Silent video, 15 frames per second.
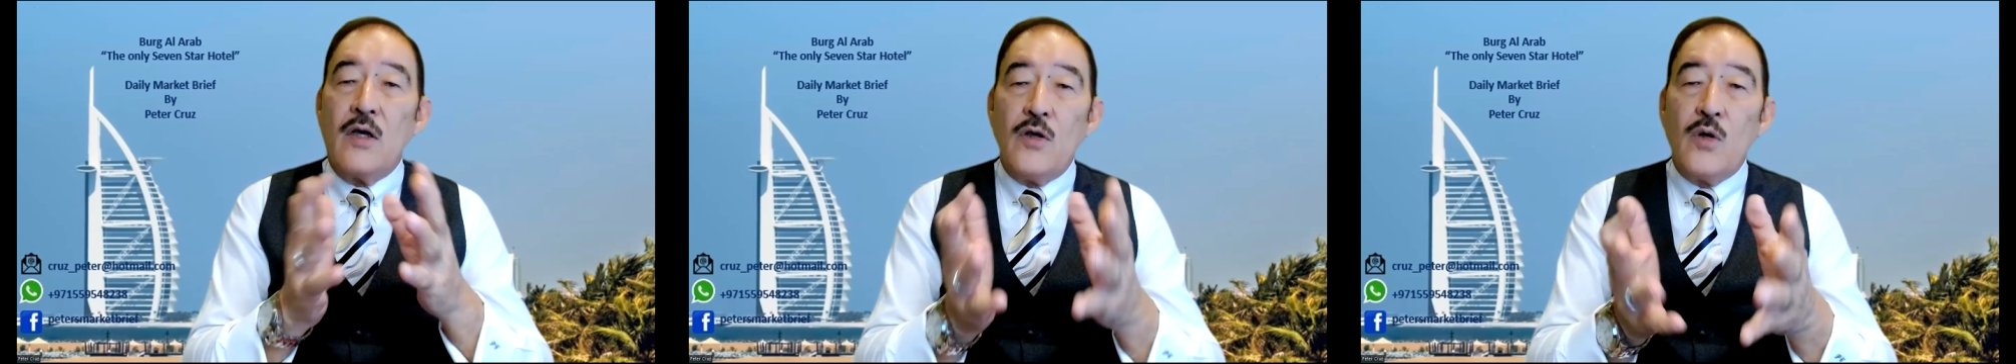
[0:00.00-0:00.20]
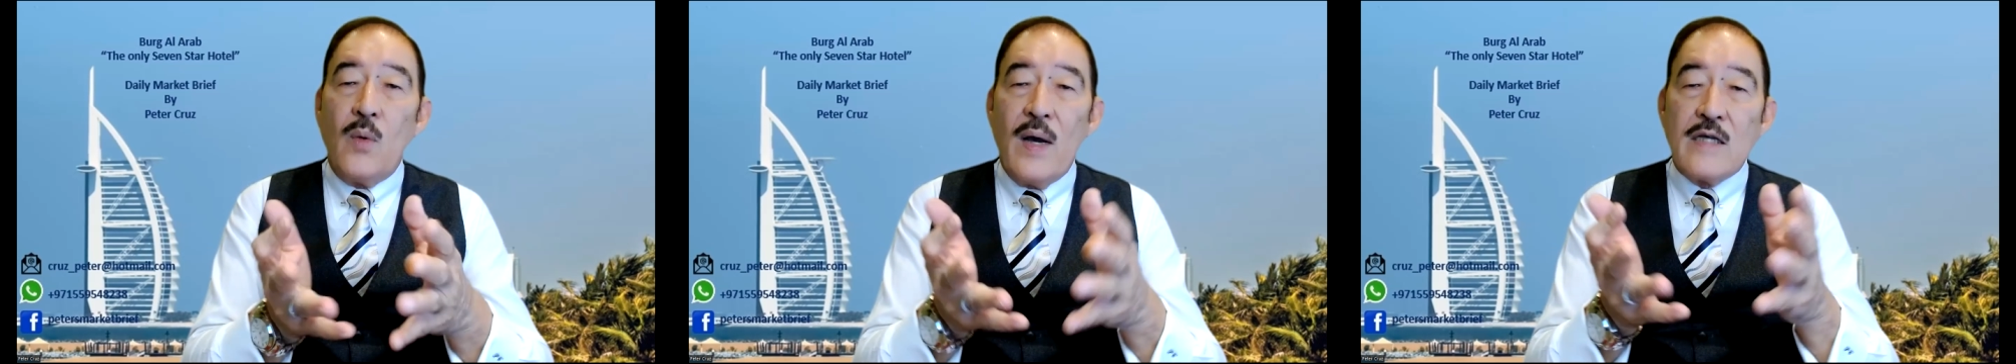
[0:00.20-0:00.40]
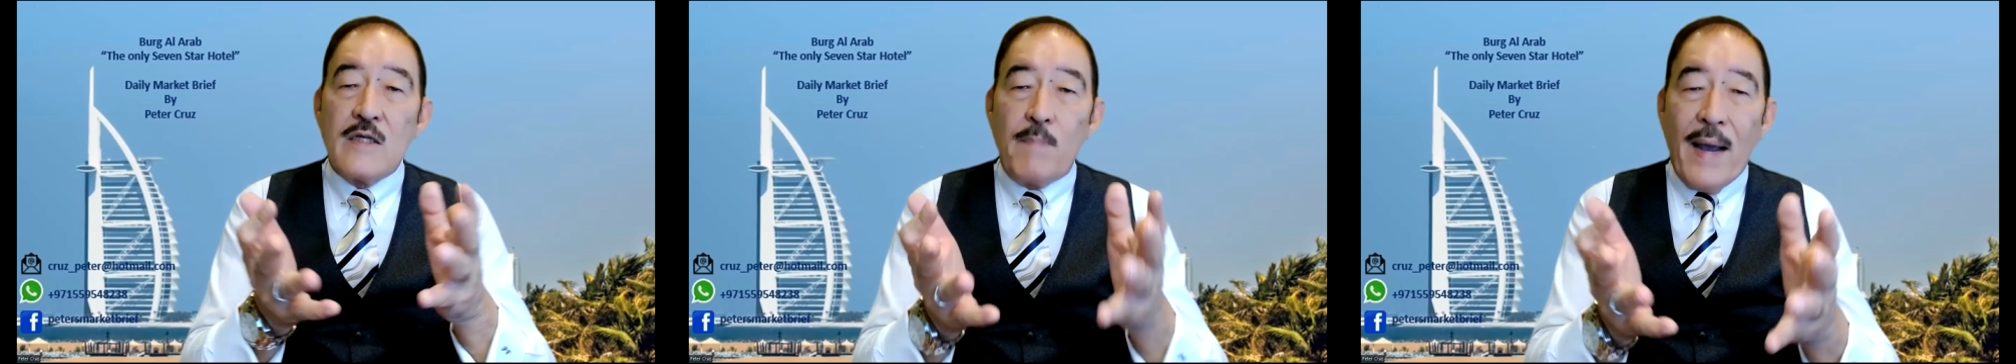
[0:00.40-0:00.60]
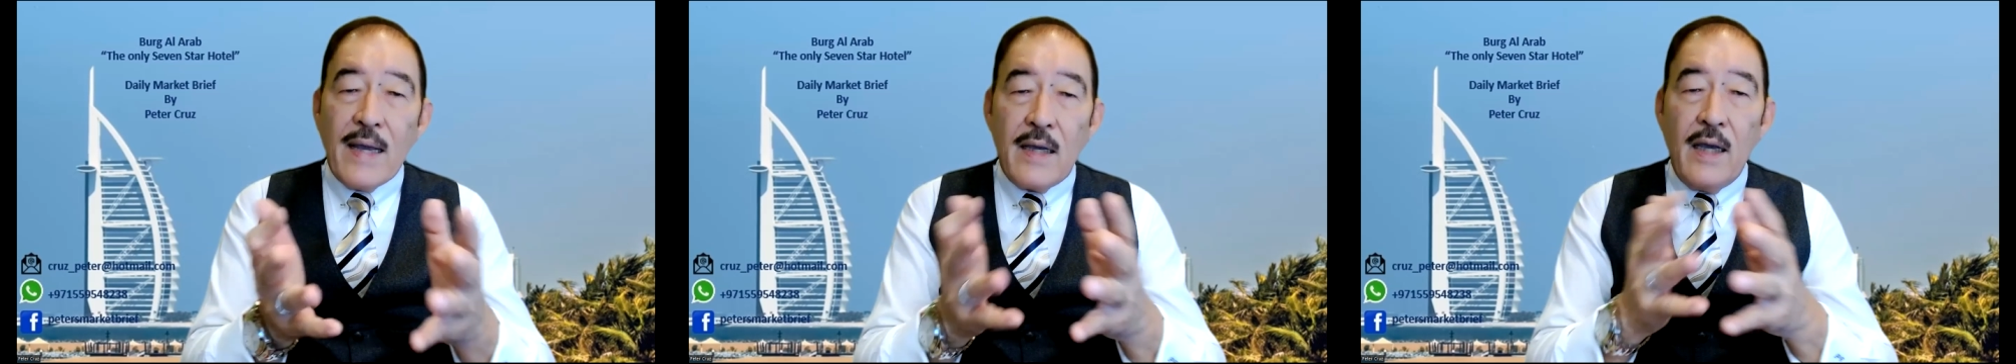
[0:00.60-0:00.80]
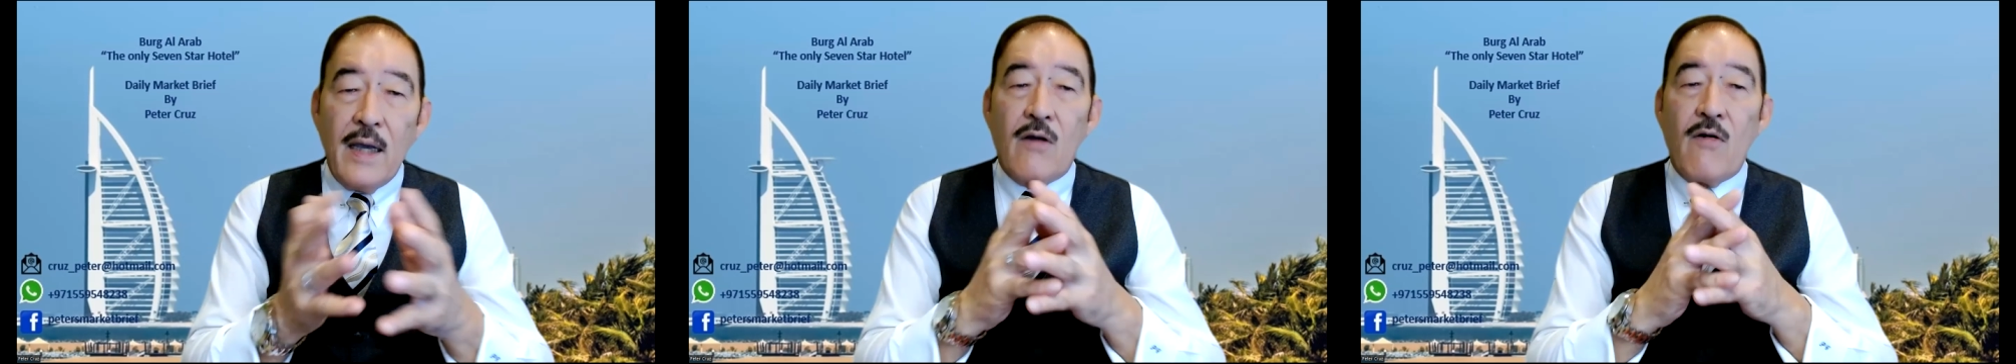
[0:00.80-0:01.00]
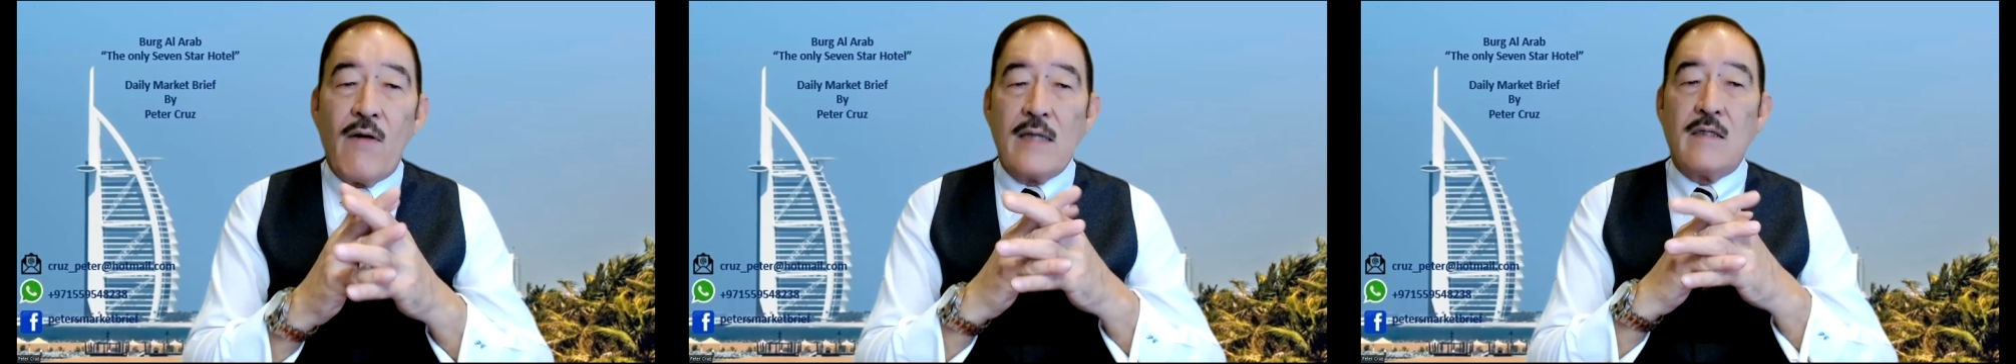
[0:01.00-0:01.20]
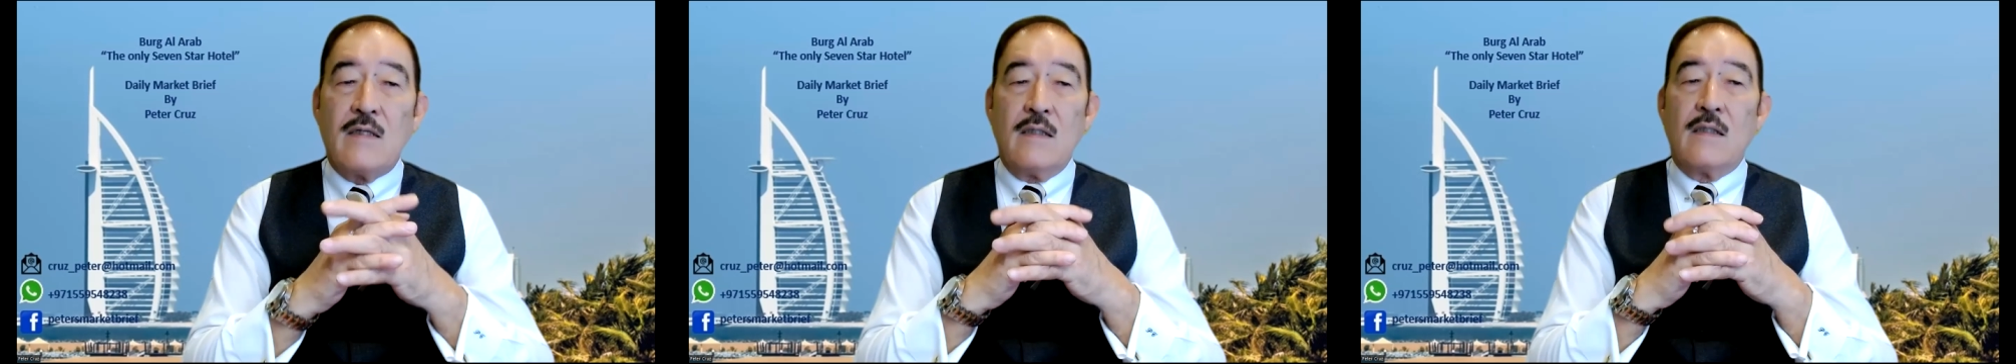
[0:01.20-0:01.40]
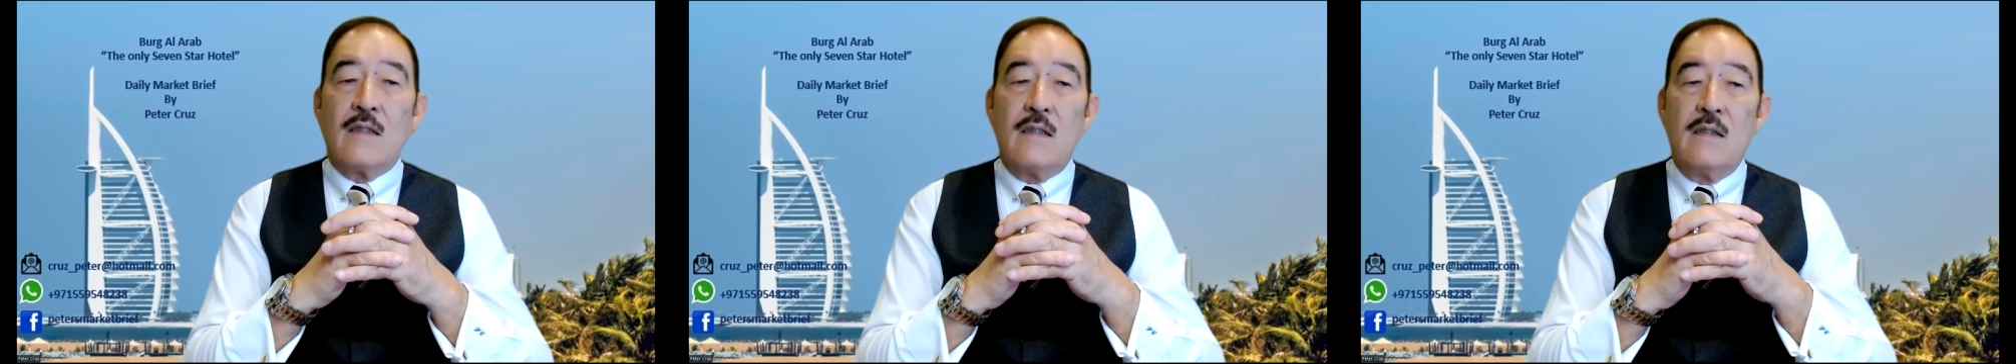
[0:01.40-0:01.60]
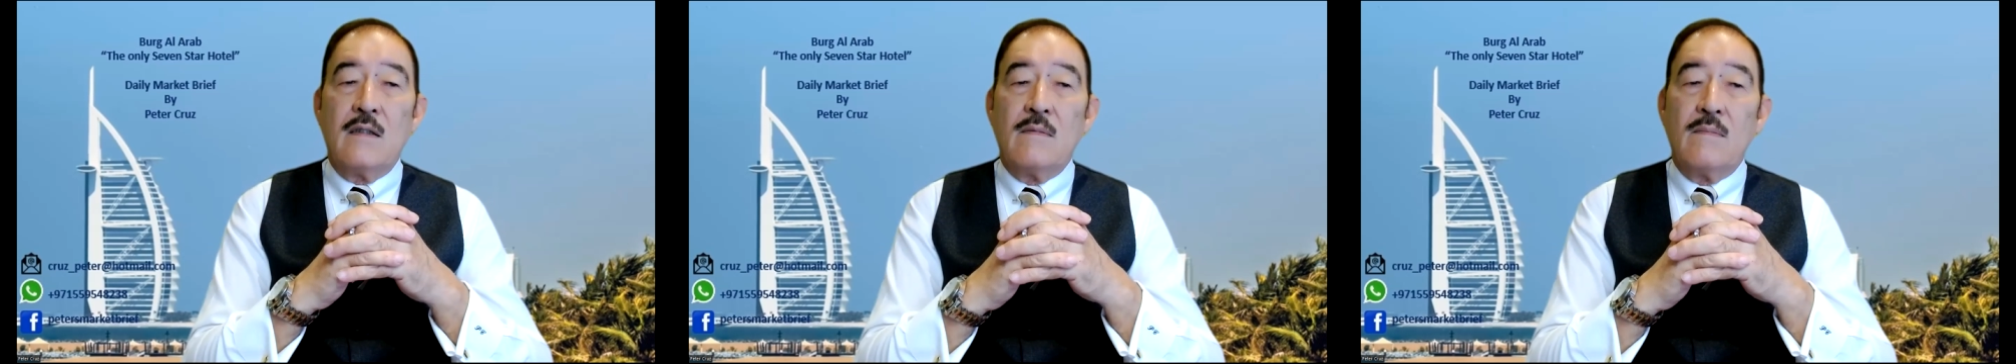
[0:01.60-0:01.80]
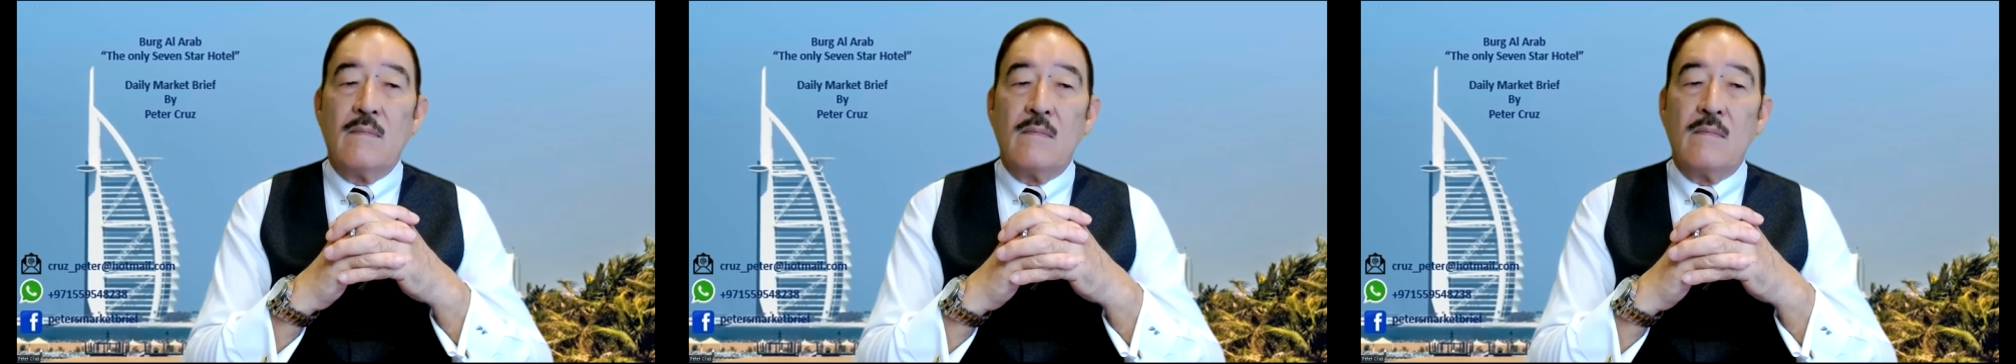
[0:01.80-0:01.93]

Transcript: US banking crisis.